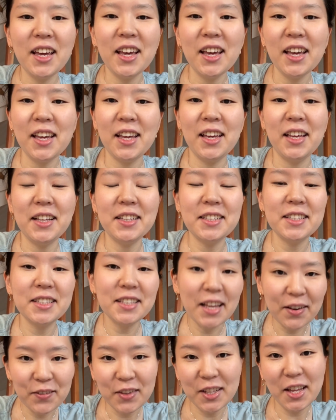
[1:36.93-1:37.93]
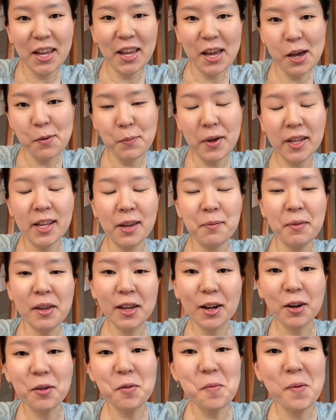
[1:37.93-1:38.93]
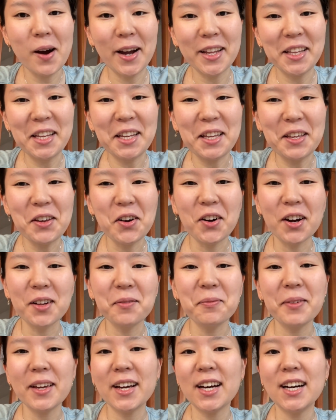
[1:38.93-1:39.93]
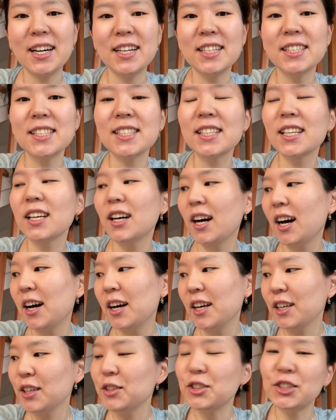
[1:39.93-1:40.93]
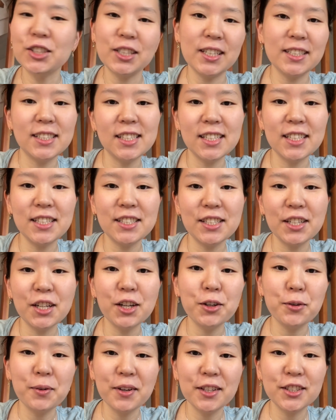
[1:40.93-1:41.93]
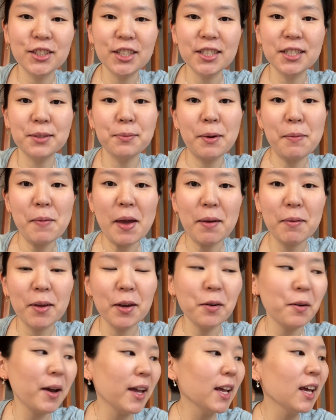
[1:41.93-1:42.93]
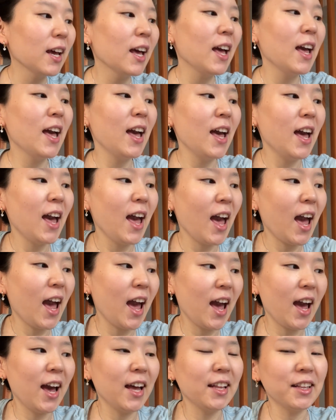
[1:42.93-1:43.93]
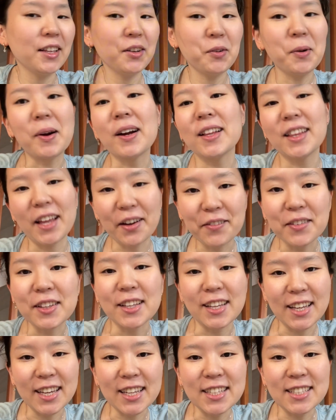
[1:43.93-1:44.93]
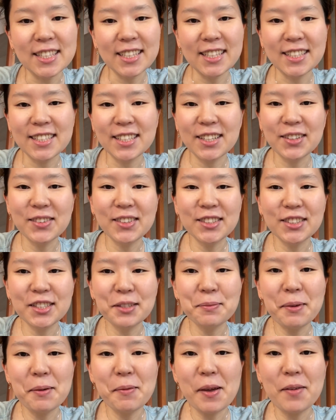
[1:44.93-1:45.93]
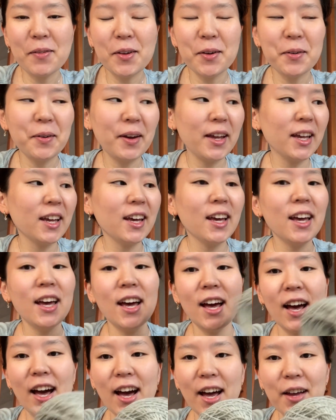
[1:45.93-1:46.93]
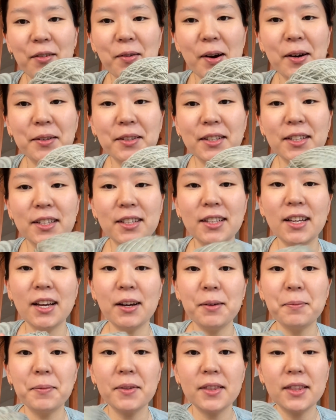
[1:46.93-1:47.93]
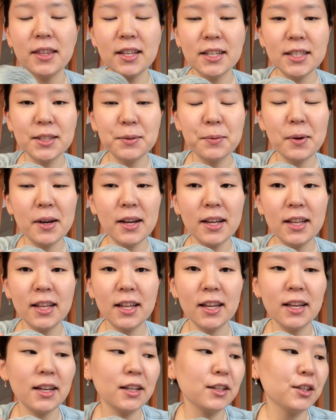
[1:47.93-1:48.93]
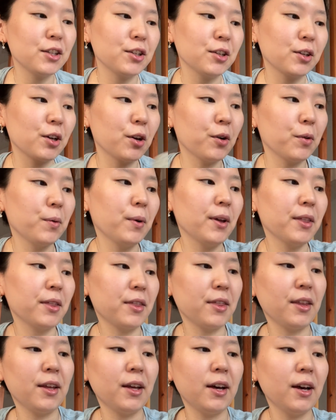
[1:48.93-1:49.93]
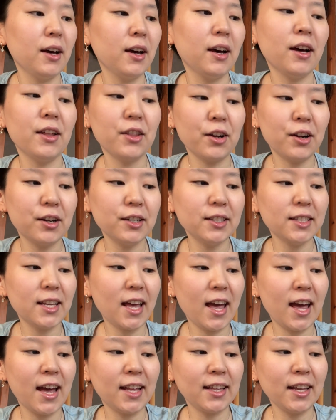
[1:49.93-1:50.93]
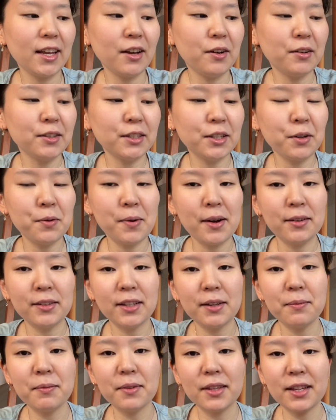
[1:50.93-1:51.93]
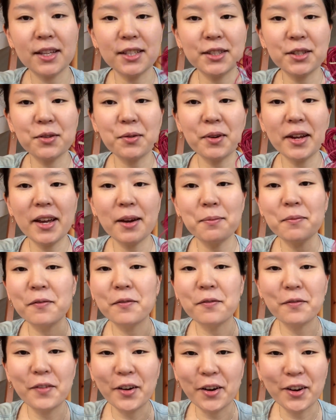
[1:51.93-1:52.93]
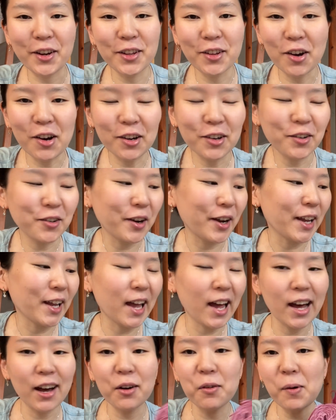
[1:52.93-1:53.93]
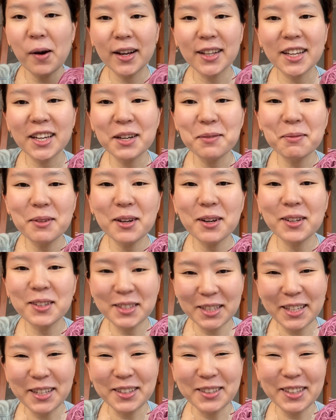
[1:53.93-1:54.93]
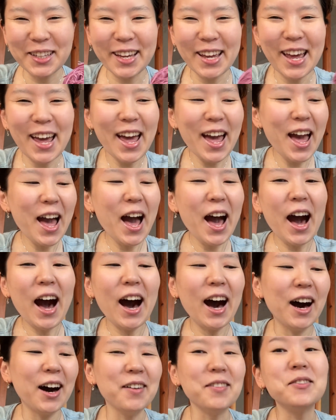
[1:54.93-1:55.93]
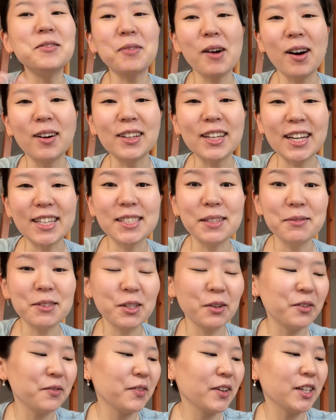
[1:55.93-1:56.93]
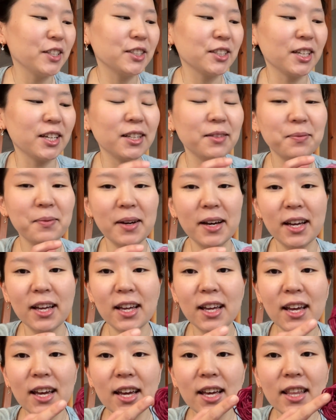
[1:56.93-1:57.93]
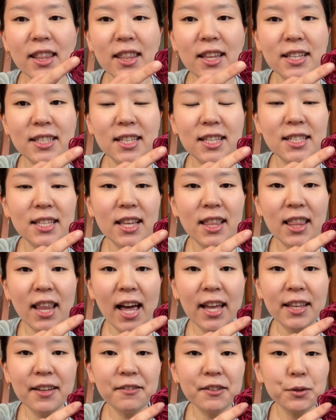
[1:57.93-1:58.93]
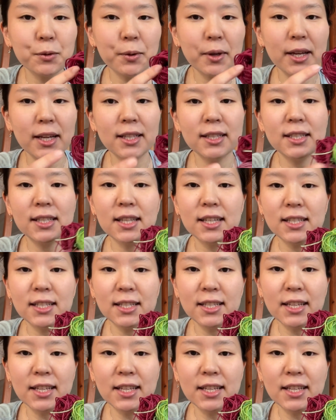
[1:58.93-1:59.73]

It's 7 a.m. and I'm here winding yarn because usually it's easier with just my baby awake, or it definitely is easier with just my baby awake. I wound up this one to go with the others, and I also wound up these 3. I'm very not great at winding up yarn, clearly, probably because I'm so impatient, but this is in Land of Sweets, this is